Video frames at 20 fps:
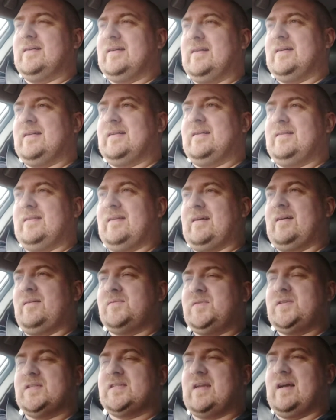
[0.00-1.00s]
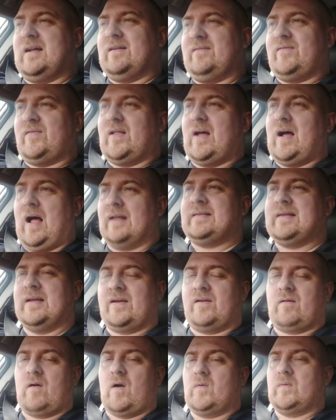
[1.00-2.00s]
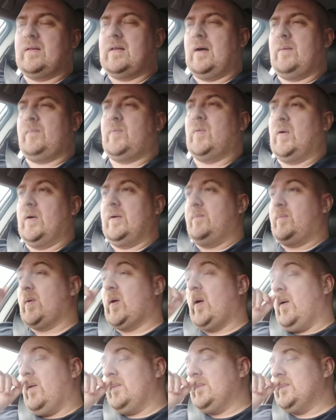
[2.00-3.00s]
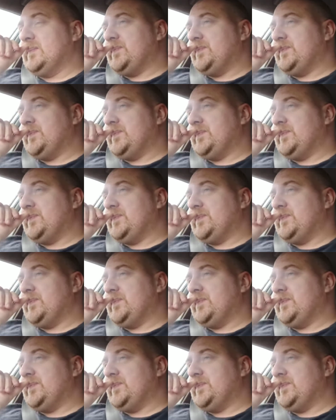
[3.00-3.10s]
And I was just kind of like, I did groan at that point, but